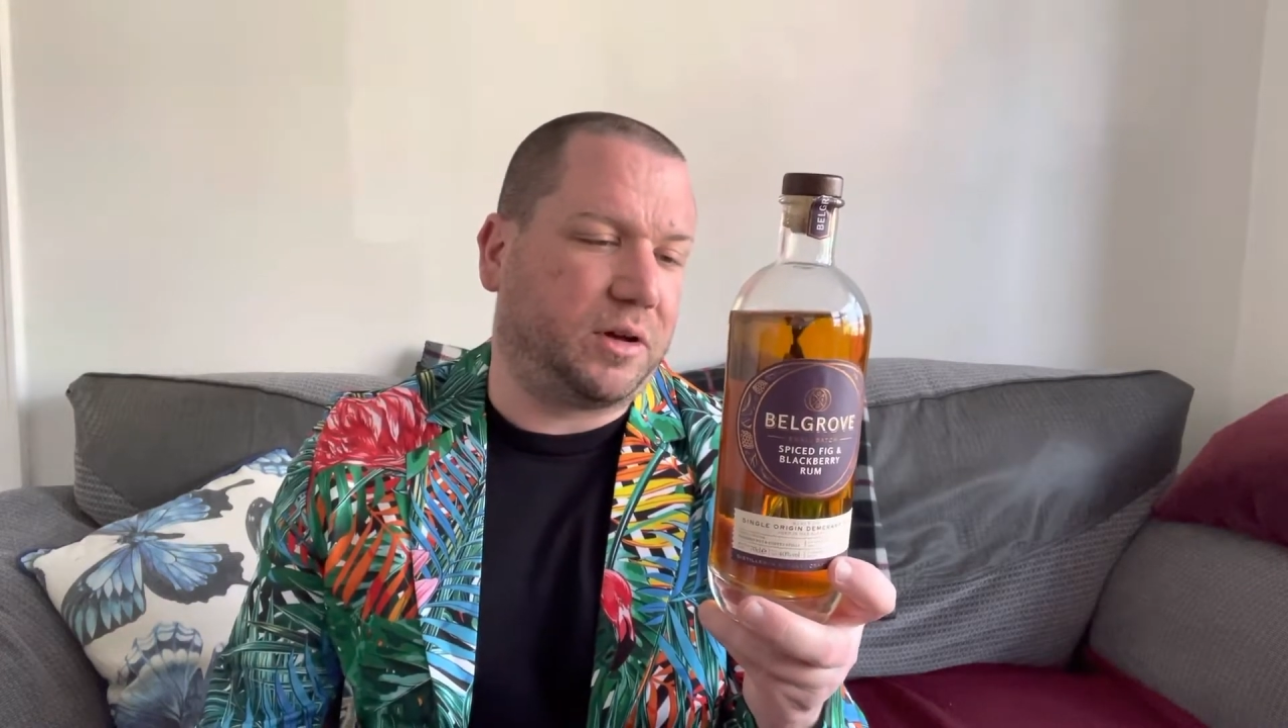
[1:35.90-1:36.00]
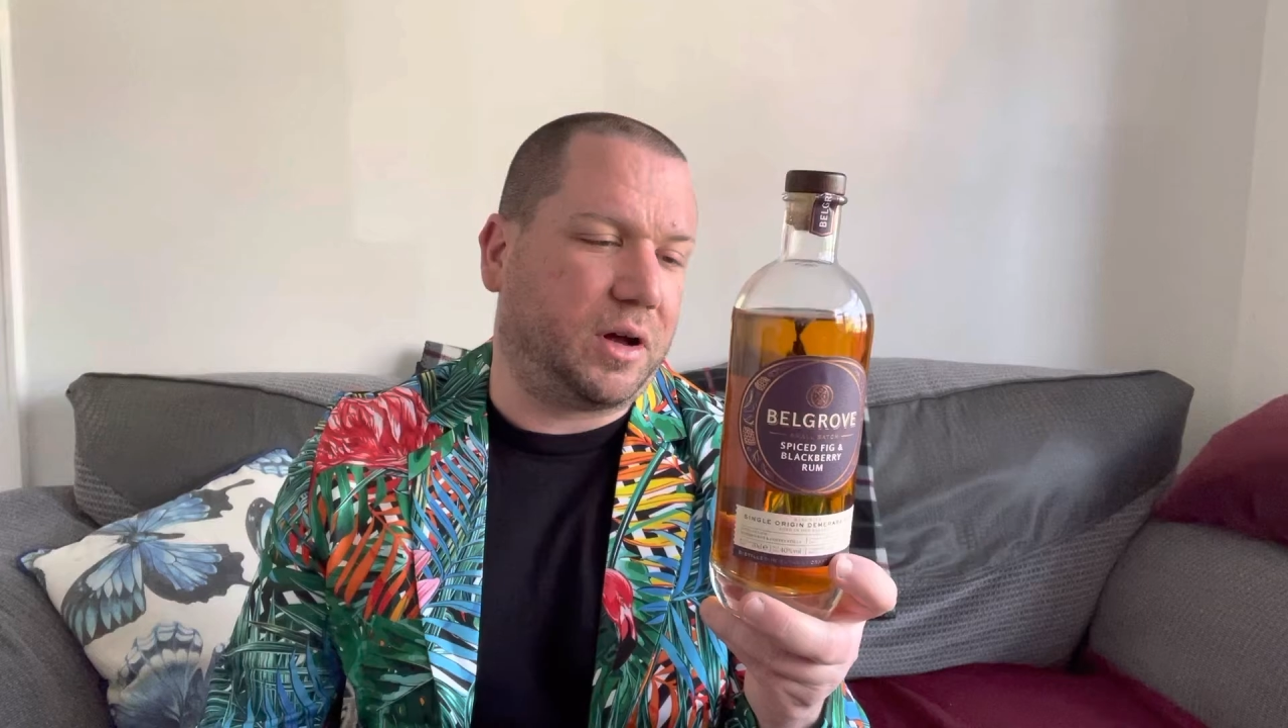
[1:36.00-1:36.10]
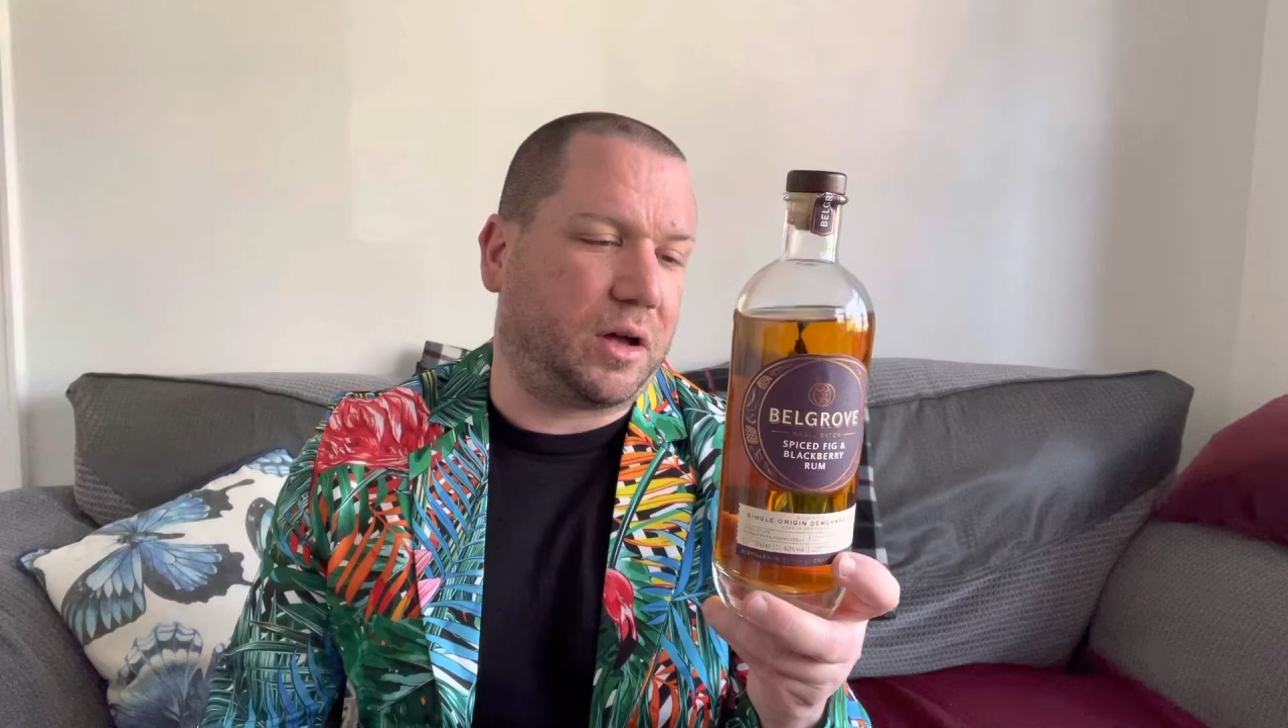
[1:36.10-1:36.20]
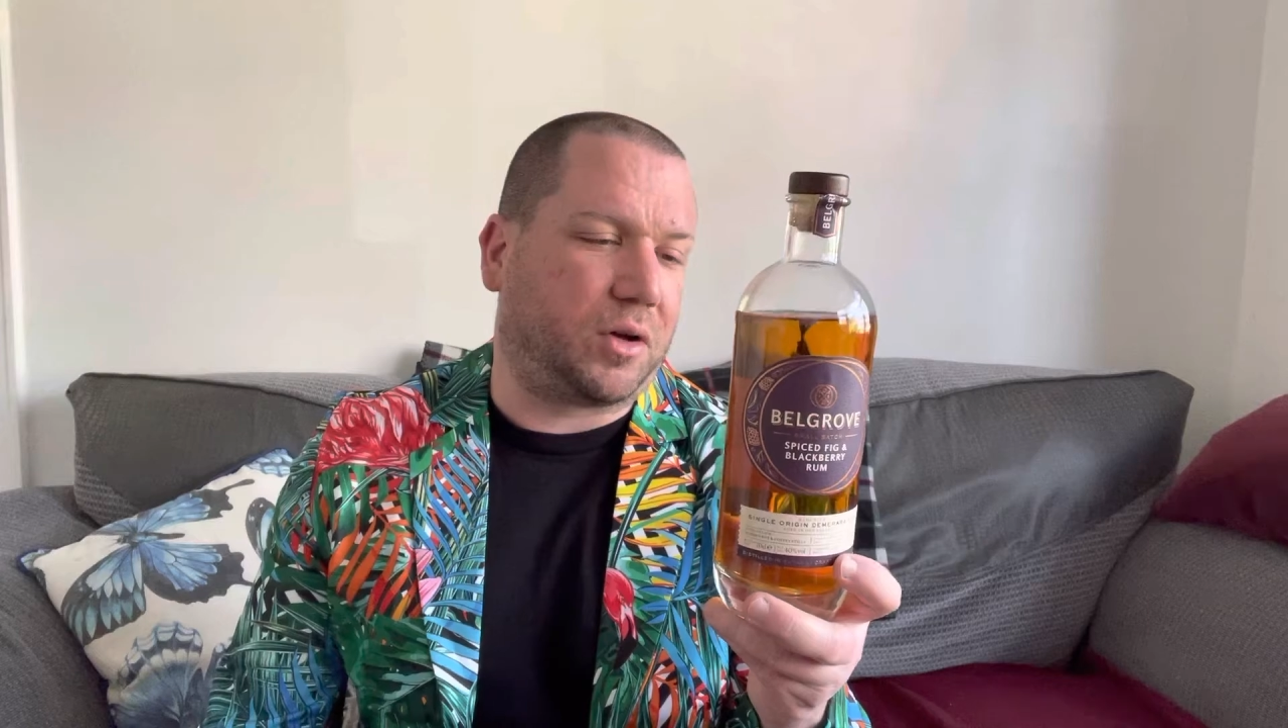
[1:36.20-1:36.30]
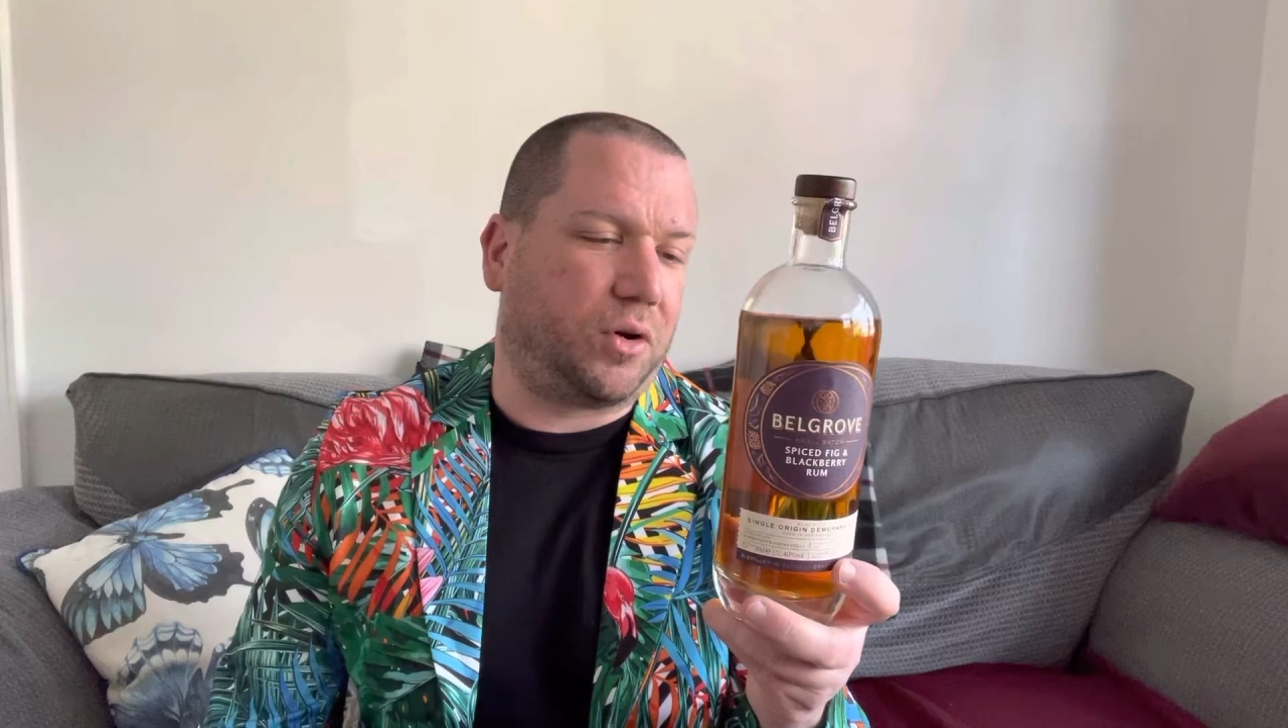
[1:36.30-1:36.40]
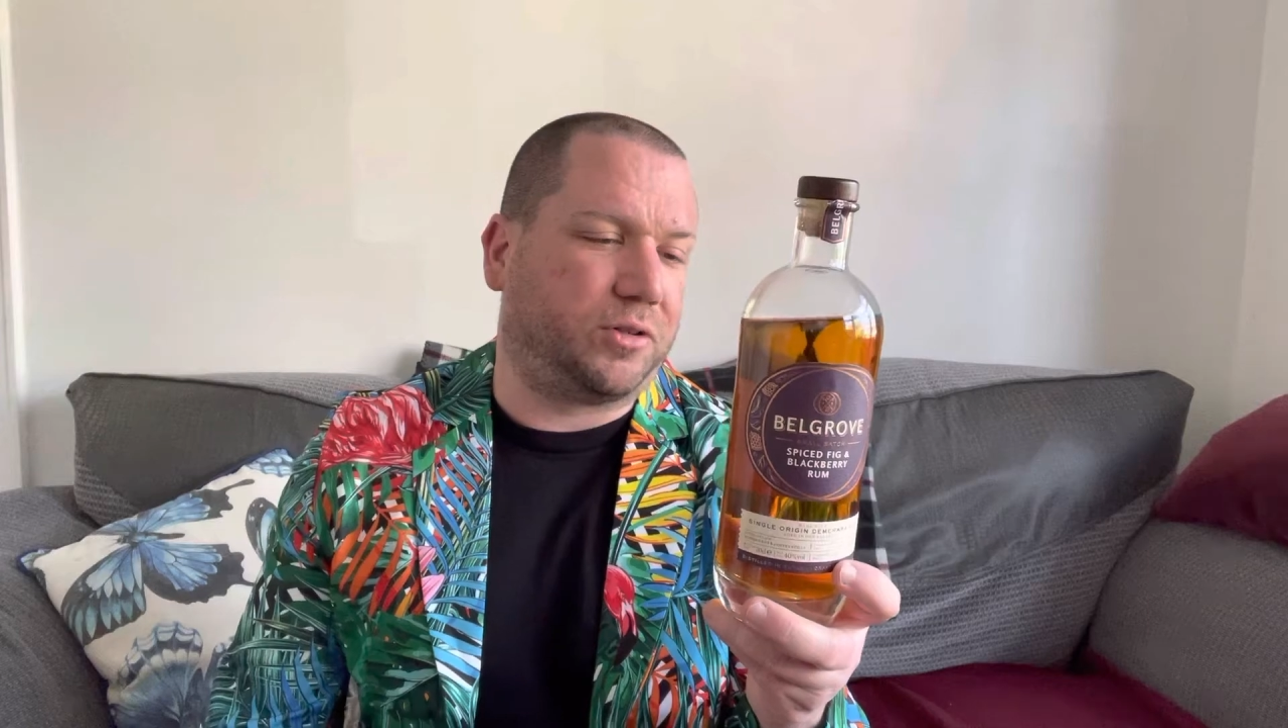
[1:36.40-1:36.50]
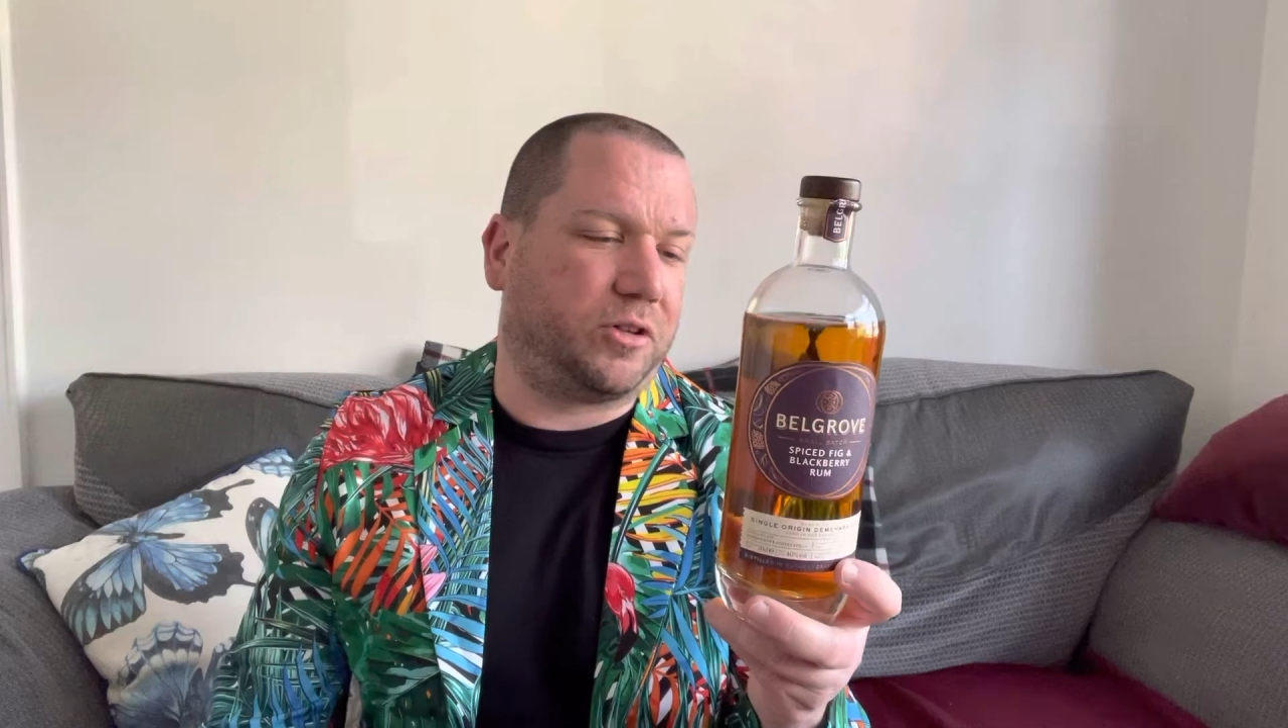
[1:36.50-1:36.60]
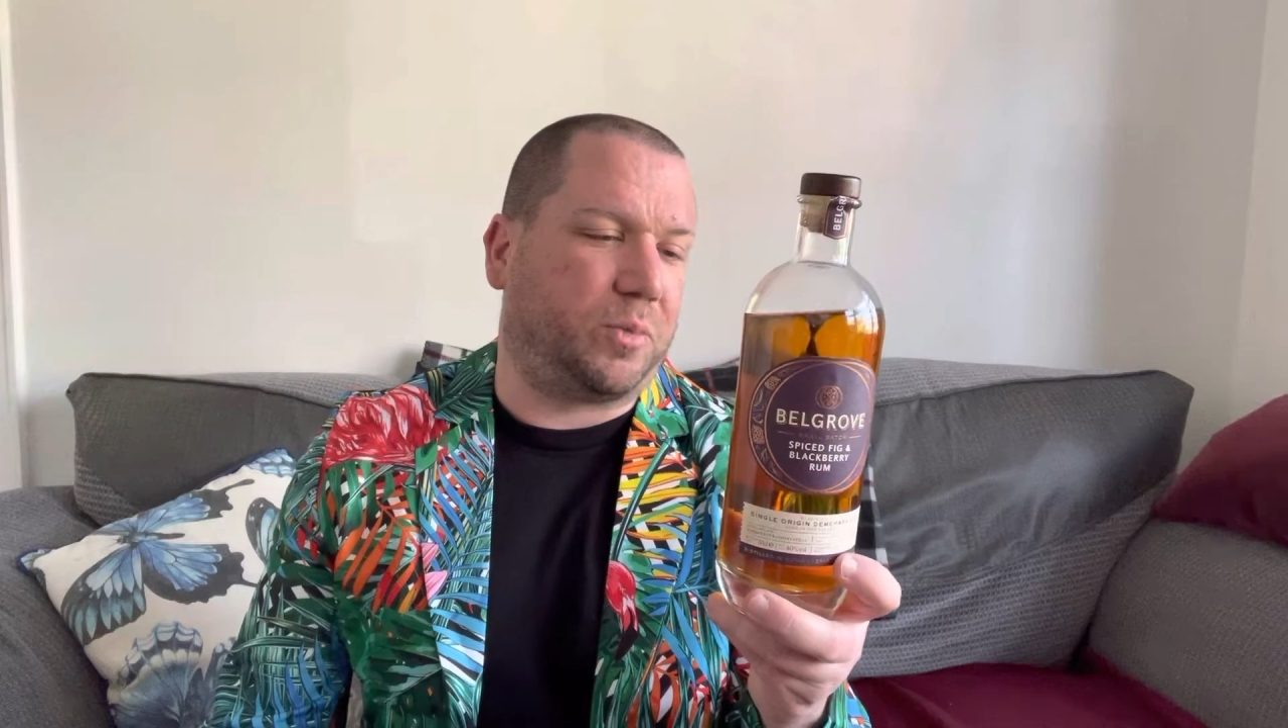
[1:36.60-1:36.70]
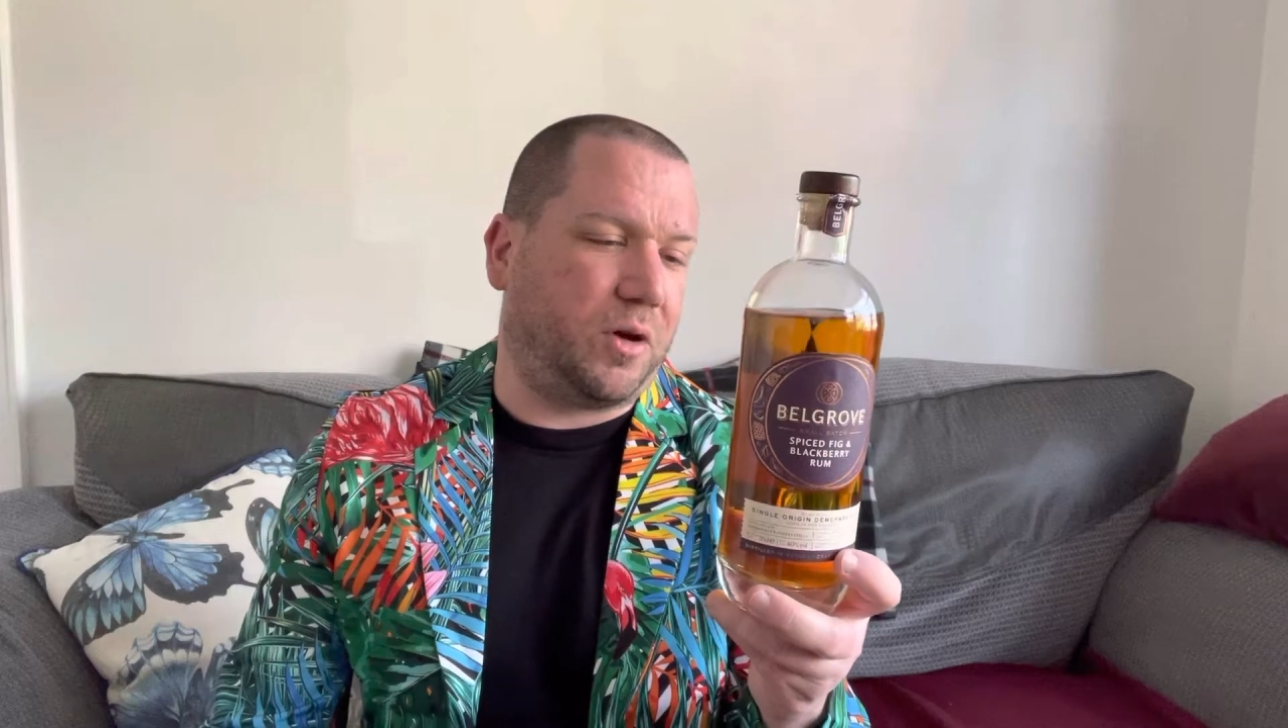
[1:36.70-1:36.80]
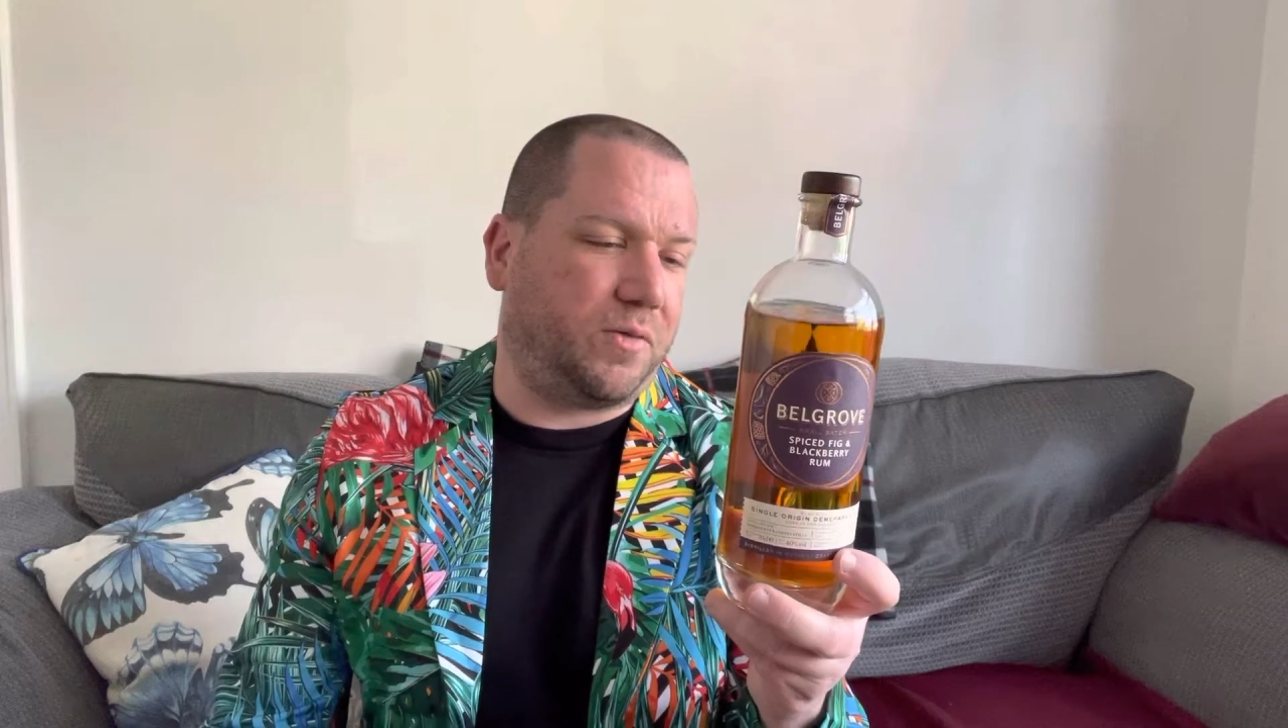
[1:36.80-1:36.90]
And of course,
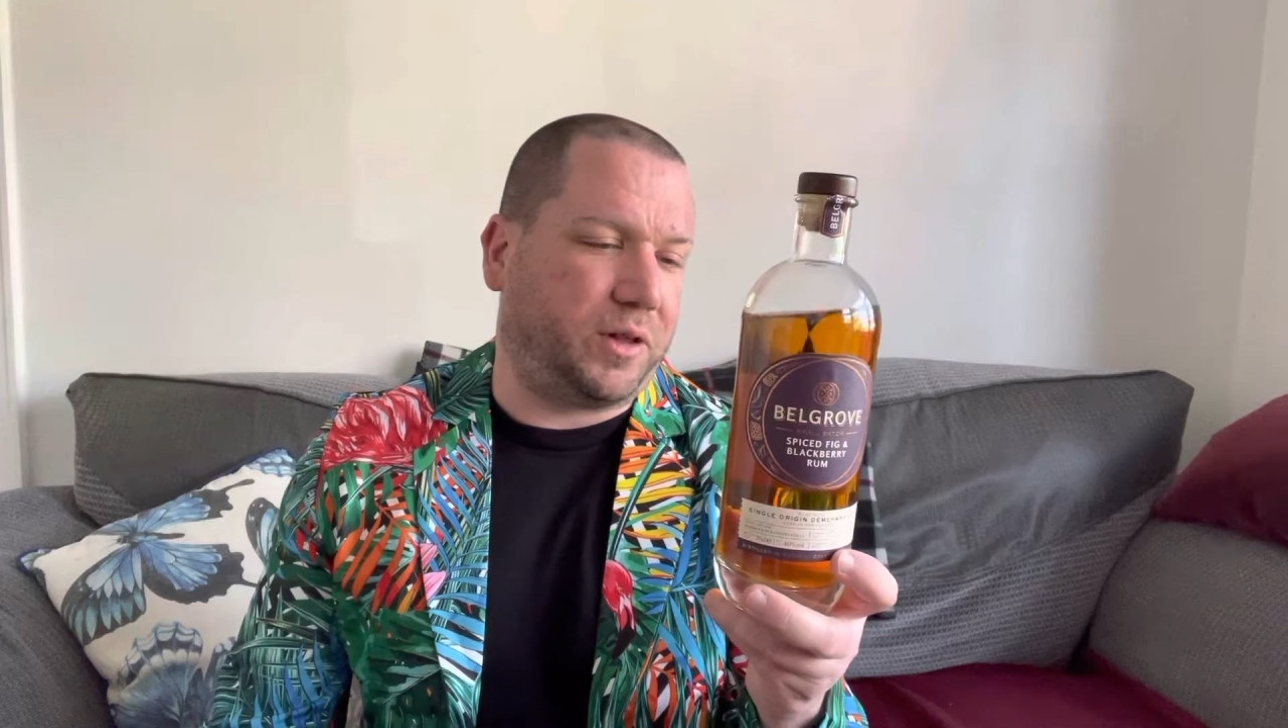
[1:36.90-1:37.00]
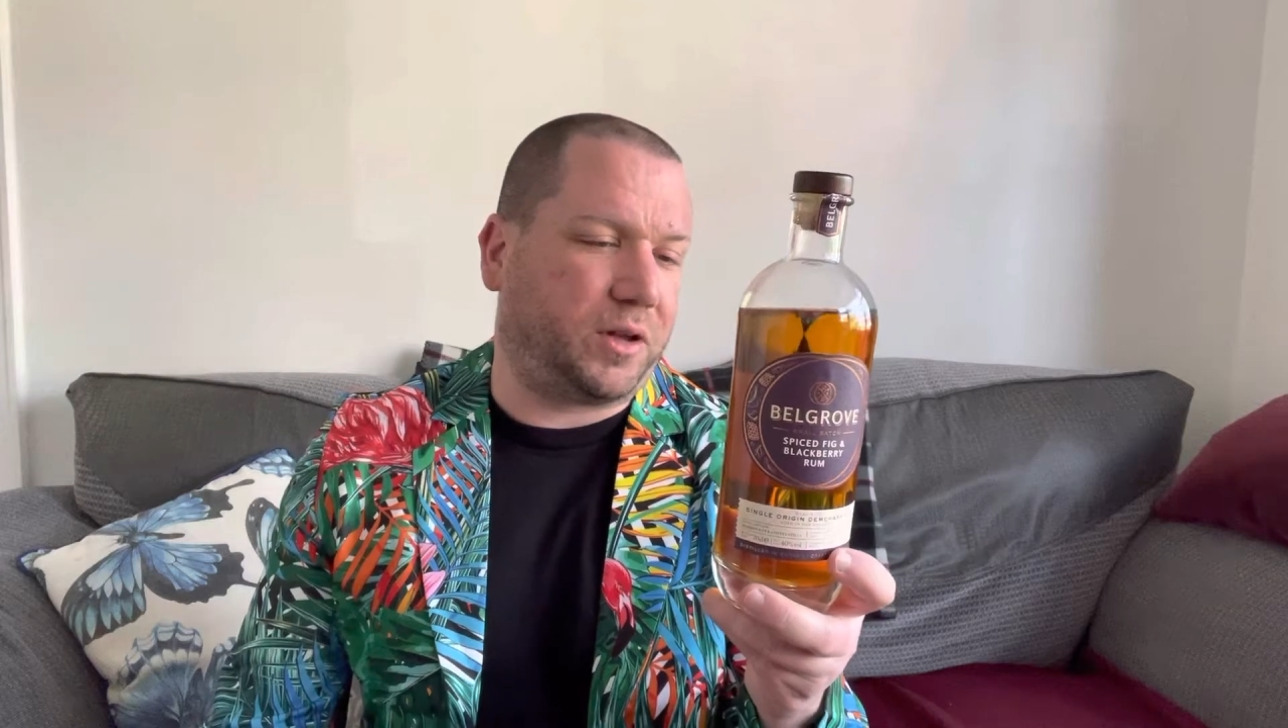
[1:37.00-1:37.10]
it's perfect